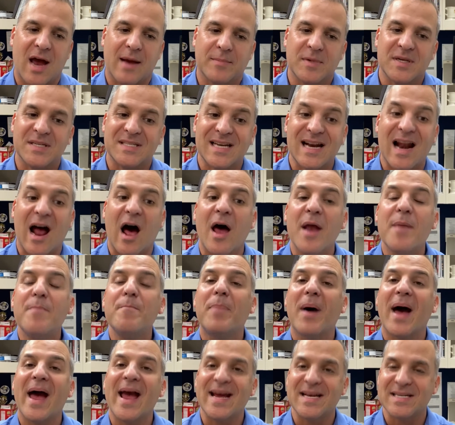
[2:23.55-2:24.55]
It's an
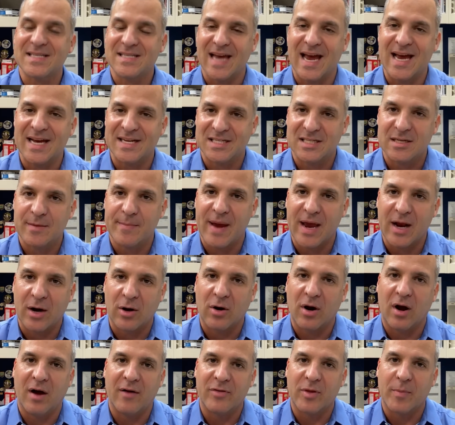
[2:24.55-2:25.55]
unbiased estimator
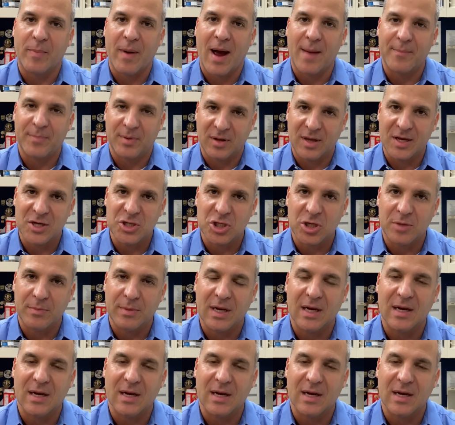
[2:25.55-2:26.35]
of the population mean.